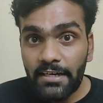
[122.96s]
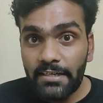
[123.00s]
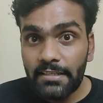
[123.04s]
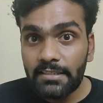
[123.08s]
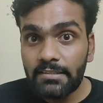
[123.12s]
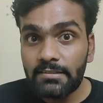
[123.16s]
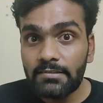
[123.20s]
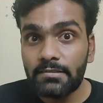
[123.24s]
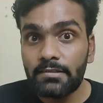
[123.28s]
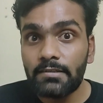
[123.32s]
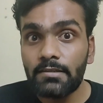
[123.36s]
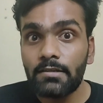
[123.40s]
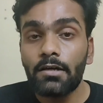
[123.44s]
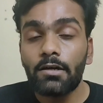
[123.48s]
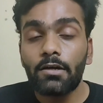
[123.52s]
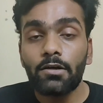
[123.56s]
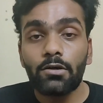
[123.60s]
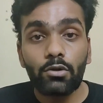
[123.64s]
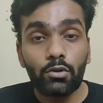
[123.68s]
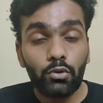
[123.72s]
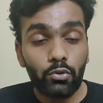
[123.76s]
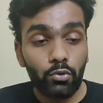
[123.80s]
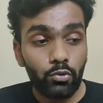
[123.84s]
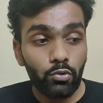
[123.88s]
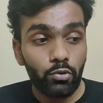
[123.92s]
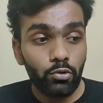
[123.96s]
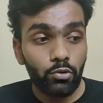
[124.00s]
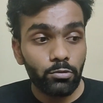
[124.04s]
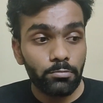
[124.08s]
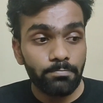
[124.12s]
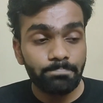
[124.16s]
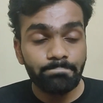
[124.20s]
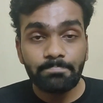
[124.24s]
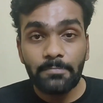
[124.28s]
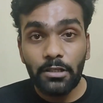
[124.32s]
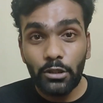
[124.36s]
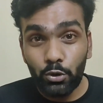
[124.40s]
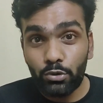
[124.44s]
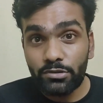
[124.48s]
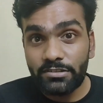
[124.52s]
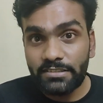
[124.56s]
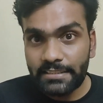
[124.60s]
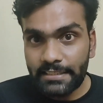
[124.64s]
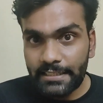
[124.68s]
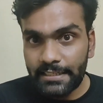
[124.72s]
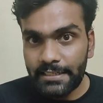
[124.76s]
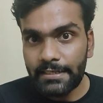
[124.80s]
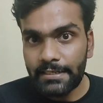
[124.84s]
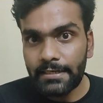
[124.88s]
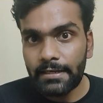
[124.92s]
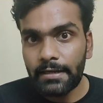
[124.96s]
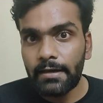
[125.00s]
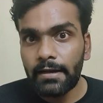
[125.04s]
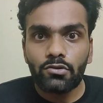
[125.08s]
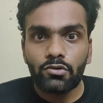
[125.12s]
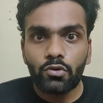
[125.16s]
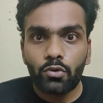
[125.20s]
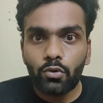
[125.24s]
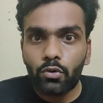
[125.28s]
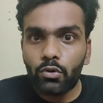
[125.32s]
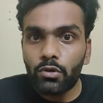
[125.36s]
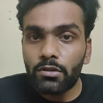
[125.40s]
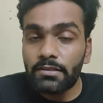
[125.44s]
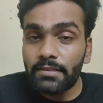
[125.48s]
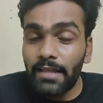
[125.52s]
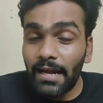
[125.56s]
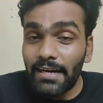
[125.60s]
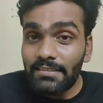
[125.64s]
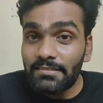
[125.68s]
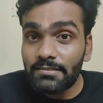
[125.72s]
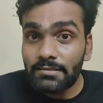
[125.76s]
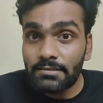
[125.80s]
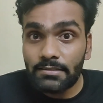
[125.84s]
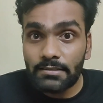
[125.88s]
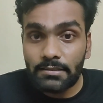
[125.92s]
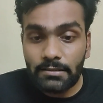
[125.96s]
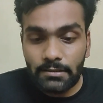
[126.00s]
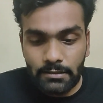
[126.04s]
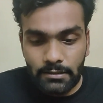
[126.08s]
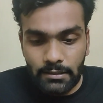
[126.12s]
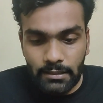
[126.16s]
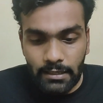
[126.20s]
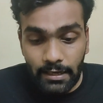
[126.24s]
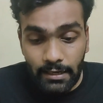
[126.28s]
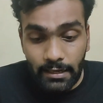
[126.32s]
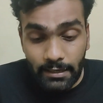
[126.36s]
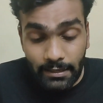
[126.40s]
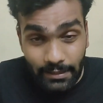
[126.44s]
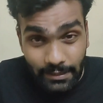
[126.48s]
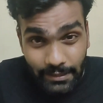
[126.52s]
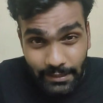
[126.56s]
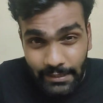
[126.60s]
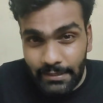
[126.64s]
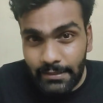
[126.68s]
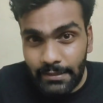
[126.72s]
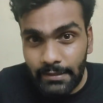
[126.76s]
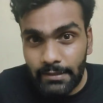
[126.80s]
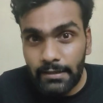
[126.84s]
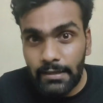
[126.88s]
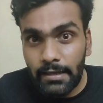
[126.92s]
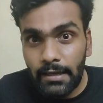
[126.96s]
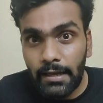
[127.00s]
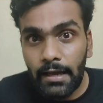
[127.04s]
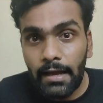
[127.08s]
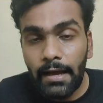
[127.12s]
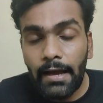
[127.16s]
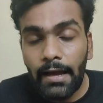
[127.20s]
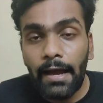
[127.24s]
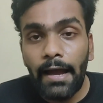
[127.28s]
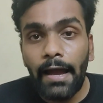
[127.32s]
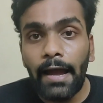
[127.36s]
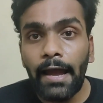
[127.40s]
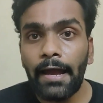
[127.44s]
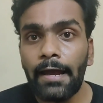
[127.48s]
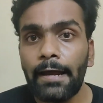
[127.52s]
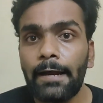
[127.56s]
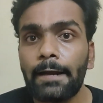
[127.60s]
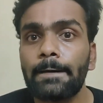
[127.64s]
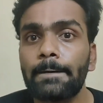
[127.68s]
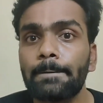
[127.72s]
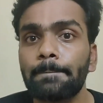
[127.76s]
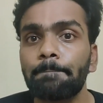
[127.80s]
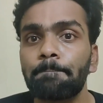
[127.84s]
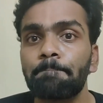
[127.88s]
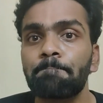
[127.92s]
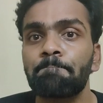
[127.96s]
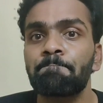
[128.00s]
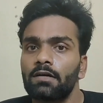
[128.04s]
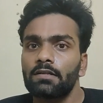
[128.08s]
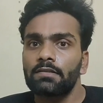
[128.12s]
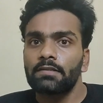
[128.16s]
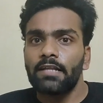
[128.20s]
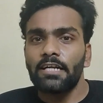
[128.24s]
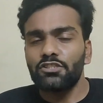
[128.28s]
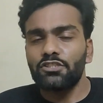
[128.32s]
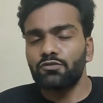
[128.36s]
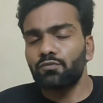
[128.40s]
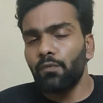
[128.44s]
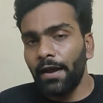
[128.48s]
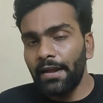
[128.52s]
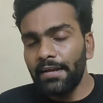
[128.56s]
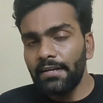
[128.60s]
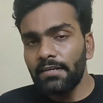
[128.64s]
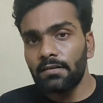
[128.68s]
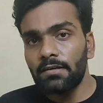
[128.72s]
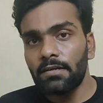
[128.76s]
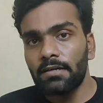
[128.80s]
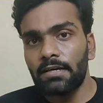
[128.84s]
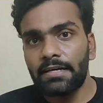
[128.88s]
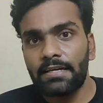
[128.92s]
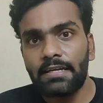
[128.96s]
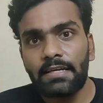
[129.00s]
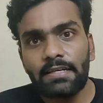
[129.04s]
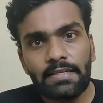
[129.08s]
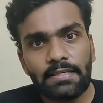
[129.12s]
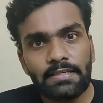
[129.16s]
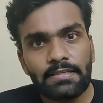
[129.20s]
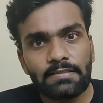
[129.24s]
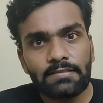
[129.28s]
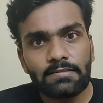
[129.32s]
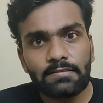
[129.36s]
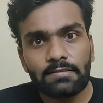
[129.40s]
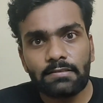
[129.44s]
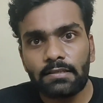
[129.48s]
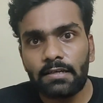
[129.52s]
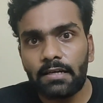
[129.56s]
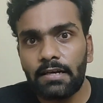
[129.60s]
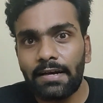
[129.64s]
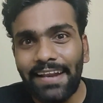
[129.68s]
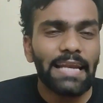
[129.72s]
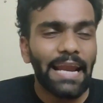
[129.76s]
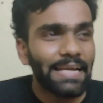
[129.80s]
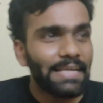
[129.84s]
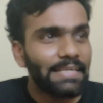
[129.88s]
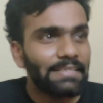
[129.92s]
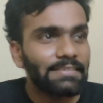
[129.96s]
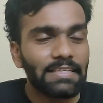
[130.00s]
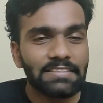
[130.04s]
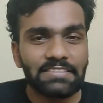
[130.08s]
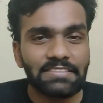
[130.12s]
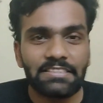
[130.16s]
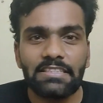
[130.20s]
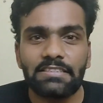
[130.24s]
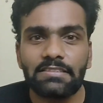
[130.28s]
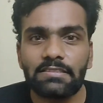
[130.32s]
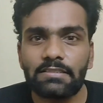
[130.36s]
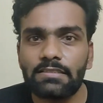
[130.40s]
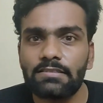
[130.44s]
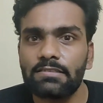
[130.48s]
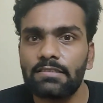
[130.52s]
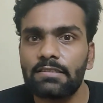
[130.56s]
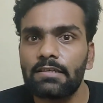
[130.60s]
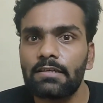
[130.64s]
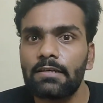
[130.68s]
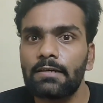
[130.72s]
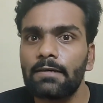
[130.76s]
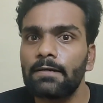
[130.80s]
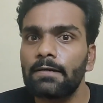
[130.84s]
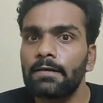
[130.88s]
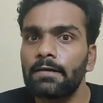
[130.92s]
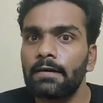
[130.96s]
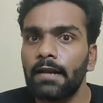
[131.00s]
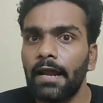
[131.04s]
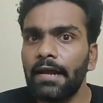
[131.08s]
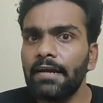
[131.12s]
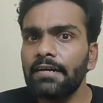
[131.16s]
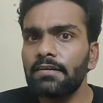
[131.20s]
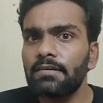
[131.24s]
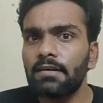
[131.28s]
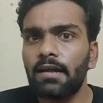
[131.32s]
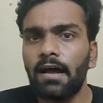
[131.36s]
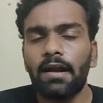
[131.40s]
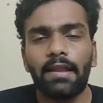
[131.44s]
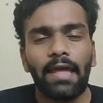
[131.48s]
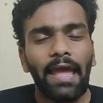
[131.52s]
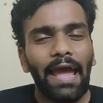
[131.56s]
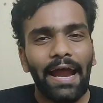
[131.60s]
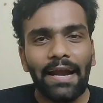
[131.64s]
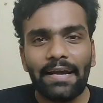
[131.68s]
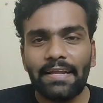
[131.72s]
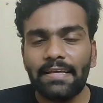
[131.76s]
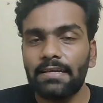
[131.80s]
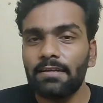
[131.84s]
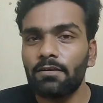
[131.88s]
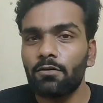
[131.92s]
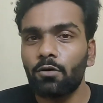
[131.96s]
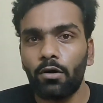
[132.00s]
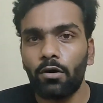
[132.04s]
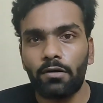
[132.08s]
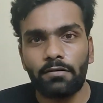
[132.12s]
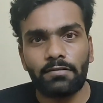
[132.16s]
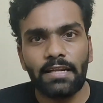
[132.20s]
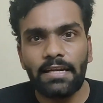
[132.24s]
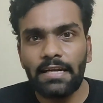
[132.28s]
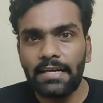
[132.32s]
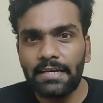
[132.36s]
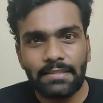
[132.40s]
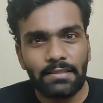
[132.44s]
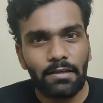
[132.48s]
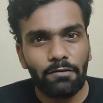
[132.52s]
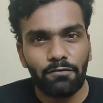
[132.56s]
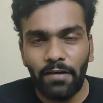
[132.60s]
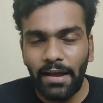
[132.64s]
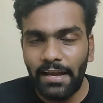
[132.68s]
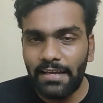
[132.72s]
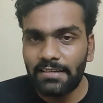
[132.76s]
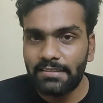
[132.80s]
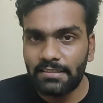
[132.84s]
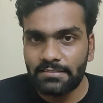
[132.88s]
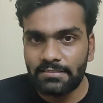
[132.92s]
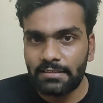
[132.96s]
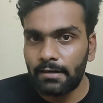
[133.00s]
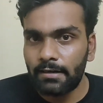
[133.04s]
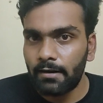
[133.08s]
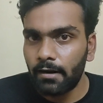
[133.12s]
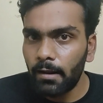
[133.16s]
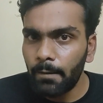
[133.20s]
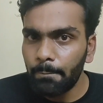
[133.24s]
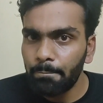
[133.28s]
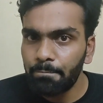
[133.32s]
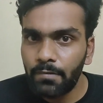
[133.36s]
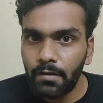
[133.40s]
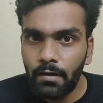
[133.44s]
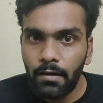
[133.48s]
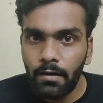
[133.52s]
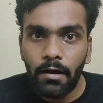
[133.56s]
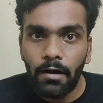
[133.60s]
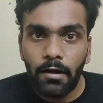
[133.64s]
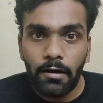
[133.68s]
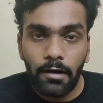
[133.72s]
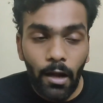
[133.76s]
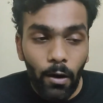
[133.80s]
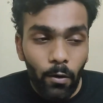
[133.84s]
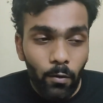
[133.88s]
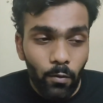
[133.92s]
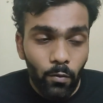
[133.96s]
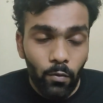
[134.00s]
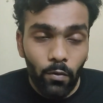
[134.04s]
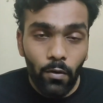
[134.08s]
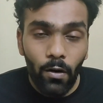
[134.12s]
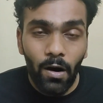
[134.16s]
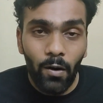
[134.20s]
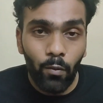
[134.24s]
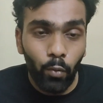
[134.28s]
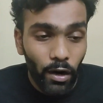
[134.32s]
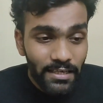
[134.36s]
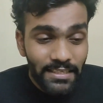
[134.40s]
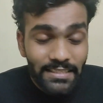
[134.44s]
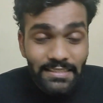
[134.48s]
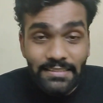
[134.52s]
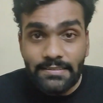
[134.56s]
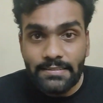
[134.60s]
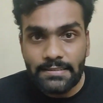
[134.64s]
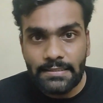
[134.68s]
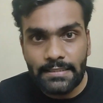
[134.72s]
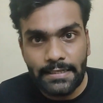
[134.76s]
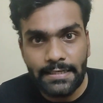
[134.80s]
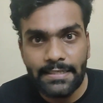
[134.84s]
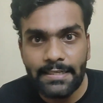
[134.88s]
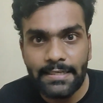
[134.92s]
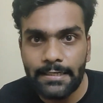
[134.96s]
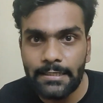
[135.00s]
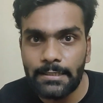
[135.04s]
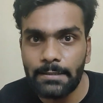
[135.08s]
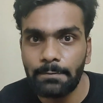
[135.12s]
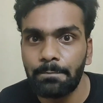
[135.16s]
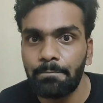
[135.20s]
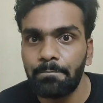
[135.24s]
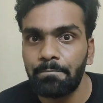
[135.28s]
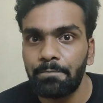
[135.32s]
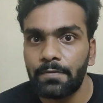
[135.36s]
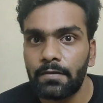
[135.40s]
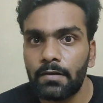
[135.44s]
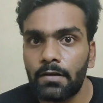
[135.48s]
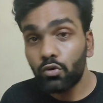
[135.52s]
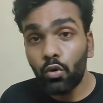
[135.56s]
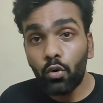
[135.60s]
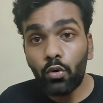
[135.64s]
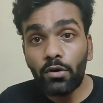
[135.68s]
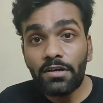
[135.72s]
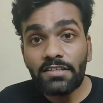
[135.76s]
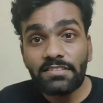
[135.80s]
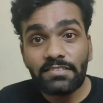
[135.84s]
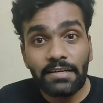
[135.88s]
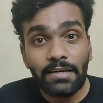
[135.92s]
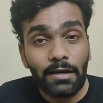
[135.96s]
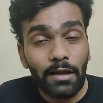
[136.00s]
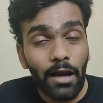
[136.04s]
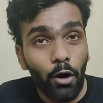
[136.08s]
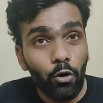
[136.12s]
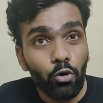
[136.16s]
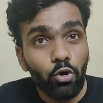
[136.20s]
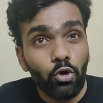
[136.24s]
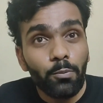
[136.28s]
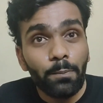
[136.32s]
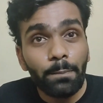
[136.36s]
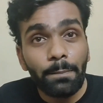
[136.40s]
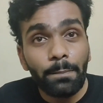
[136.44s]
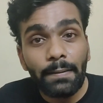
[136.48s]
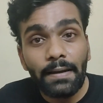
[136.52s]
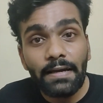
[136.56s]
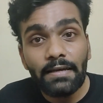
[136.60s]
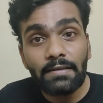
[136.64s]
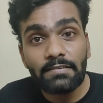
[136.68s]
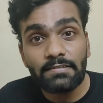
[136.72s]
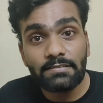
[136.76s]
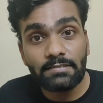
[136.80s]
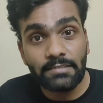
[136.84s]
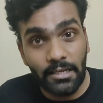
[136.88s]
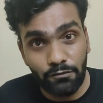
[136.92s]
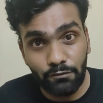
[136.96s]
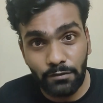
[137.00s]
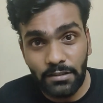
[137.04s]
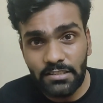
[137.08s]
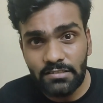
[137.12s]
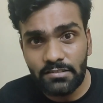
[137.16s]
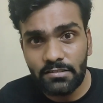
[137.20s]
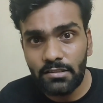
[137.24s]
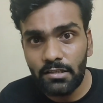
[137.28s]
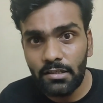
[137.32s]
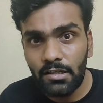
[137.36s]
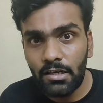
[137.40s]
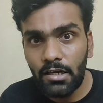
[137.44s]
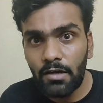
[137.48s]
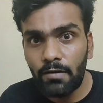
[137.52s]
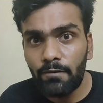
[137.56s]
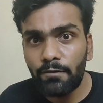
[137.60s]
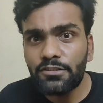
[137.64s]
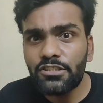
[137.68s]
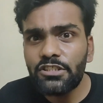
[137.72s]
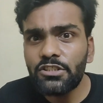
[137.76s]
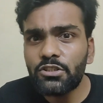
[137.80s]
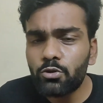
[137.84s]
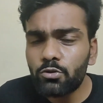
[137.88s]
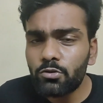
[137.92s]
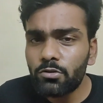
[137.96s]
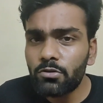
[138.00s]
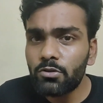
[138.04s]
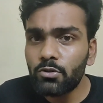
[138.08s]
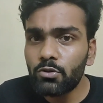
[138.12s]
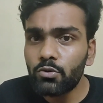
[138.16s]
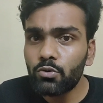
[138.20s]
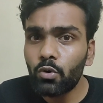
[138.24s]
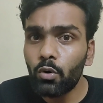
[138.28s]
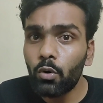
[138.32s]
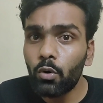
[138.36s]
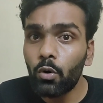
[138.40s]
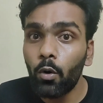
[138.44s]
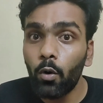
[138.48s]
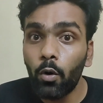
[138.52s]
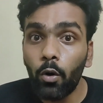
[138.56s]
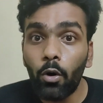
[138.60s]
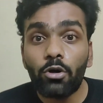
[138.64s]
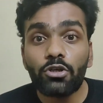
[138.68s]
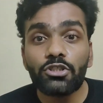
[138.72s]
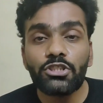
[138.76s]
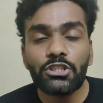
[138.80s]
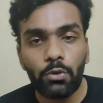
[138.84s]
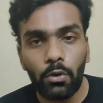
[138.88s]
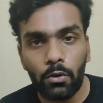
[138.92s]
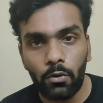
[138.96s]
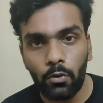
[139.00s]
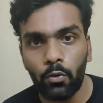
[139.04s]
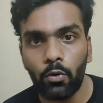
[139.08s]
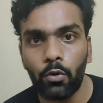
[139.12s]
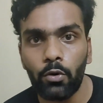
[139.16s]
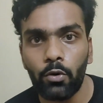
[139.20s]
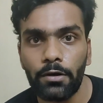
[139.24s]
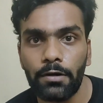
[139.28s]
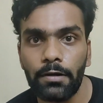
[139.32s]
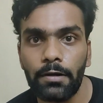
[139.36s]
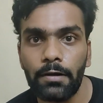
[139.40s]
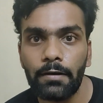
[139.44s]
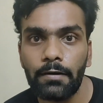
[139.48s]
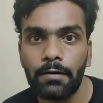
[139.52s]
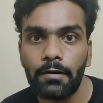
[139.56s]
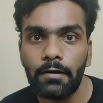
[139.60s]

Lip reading: it is to use Git. So that's a Git, and that's fine. Git is tracking the changes, right, and adding or deleting the files, etc. Now what is GitHub? So it's a cloud-based service which is used to host your code.